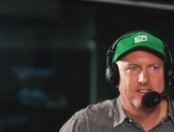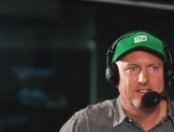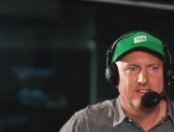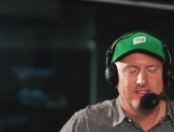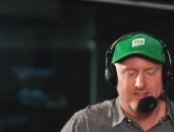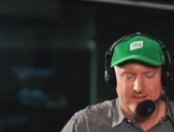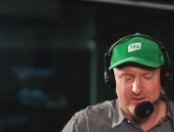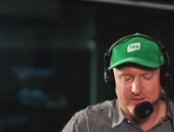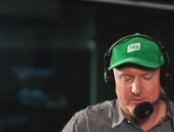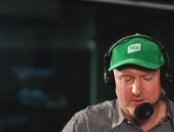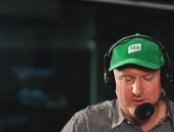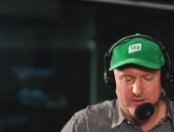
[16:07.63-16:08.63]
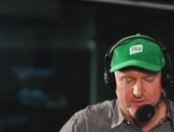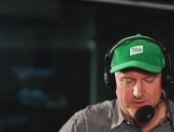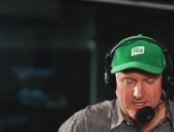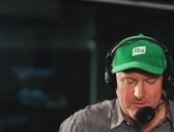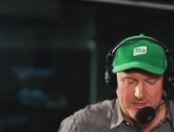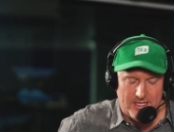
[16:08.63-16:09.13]
Okay. All right. We got off
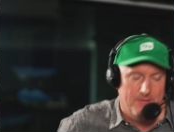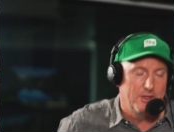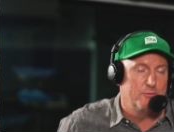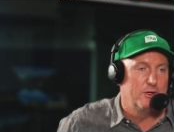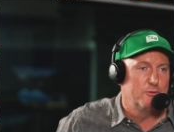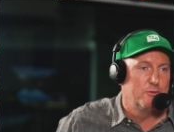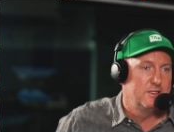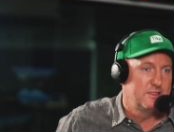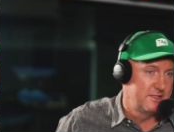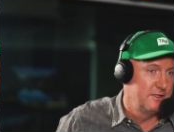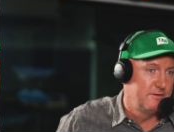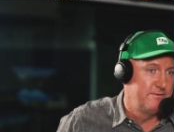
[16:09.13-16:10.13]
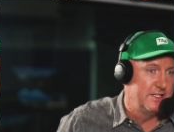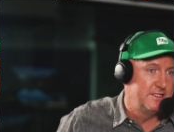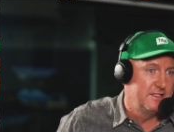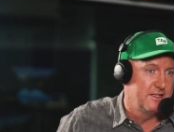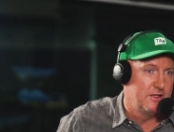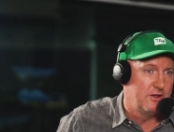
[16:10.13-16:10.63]
track a bit there, but it still fits
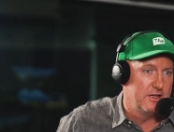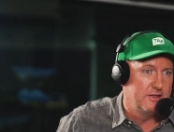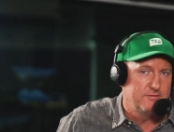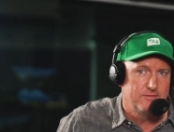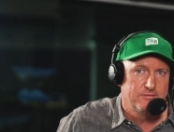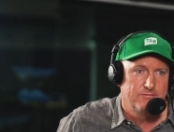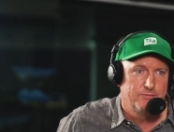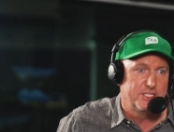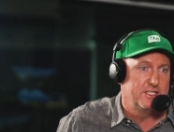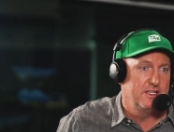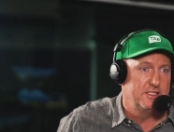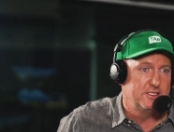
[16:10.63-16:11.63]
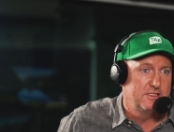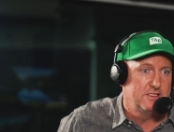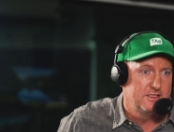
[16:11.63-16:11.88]
into the line of percentages.